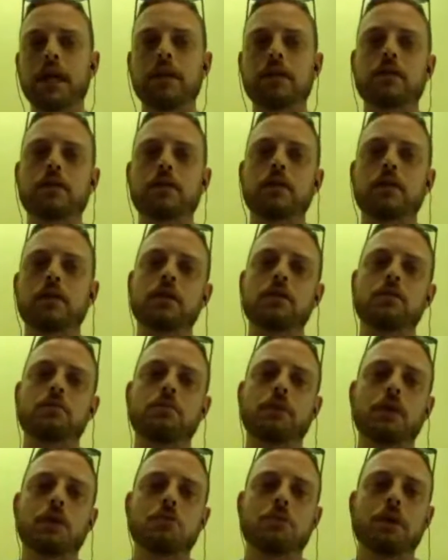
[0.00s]
it's much
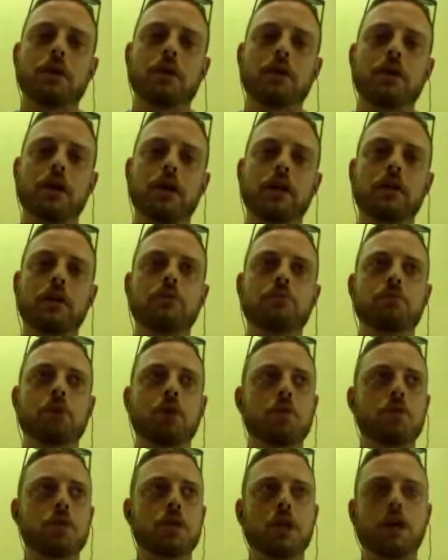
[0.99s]
better than
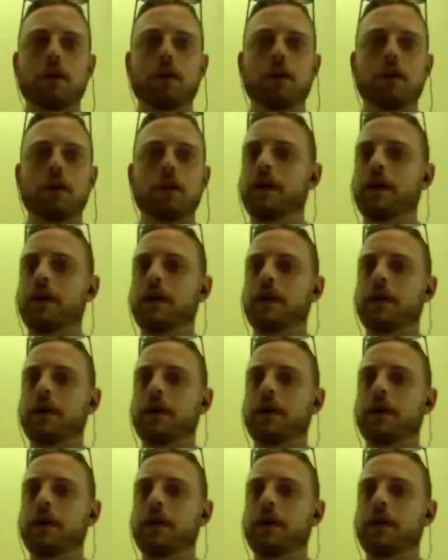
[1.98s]
posting on Facebook,